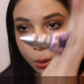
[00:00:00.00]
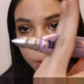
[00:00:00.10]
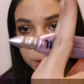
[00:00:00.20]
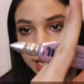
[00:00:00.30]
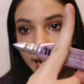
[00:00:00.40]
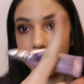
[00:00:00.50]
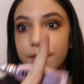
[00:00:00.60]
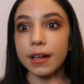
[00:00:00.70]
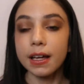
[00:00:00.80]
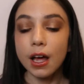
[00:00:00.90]
almost out
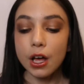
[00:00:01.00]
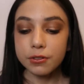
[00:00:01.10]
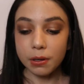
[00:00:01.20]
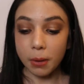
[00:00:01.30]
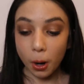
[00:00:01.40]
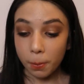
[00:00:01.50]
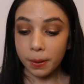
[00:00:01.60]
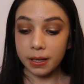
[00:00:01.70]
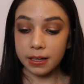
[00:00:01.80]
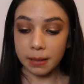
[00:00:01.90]
of it, so I'm
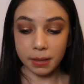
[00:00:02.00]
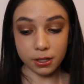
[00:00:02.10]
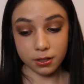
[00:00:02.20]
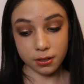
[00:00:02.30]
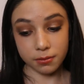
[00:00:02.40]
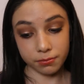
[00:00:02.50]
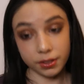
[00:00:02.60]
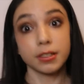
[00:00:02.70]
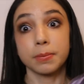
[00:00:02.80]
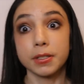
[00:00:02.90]
hoping, I'm
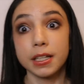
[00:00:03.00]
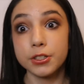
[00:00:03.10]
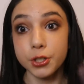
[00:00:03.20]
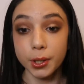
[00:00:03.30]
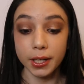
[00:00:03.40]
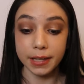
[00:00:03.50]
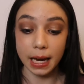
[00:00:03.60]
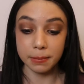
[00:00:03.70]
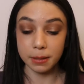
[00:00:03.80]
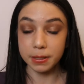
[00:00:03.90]
150% sure
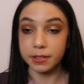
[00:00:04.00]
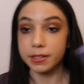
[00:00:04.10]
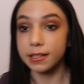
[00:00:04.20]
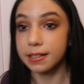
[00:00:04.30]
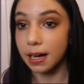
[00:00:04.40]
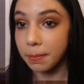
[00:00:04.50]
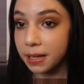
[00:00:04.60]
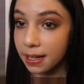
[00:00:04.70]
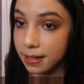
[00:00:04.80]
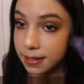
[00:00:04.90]
that I'm going to be using this up
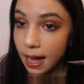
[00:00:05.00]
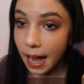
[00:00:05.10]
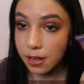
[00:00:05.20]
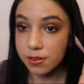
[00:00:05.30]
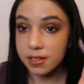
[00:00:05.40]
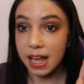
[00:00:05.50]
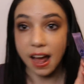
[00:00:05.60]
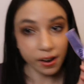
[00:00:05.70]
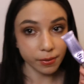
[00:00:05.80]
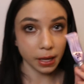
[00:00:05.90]
because I use it
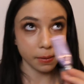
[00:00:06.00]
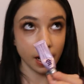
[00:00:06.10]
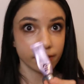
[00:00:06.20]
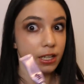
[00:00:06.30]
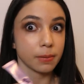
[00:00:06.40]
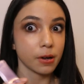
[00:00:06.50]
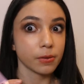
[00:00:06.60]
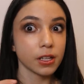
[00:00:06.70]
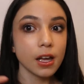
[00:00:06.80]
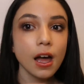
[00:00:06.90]
every day
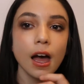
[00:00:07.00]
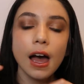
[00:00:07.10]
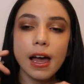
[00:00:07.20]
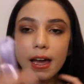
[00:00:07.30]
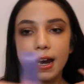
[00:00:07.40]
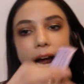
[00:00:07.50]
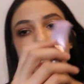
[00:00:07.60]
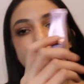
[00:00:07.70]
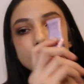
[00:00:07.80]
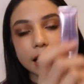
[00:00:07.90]
probably. And
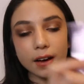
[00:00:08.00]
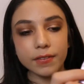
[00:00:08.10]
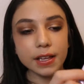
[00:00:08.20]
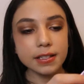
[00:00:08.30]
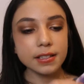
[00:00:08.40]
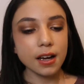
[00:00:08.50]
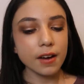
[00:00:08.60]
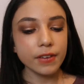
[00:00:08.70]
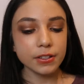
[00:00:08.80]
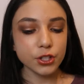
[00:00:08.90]
I love this
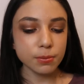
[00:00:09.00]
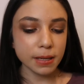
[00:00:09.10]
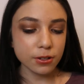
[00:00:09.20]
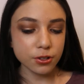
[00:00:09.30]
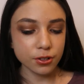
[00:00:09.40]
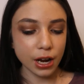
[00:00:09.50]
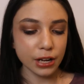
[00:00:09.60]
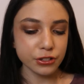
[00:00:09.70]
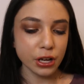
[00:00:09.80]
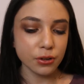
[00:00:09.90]
stuff. It just makes your
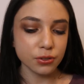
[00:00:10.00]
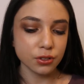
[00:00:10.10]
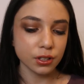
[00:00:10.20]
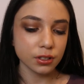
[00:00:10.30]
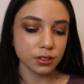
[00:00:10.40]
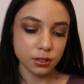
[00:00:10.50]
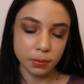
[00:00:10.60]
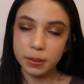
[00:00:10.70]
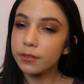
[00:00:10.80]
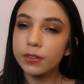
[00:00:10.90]
eyeshadows look
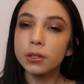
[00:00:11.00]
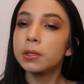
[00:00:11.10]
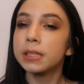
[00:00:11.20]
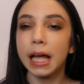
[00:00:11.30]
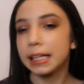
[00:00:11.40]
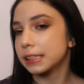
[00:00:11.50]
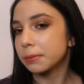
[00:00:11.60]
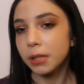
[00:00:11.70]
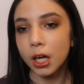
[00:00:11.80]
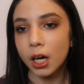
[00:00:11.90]
so beautiful, it lasts
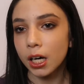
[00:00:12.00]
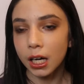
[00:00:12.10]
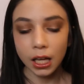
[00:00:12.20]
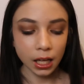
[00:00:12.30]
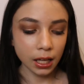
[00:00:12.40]
them long.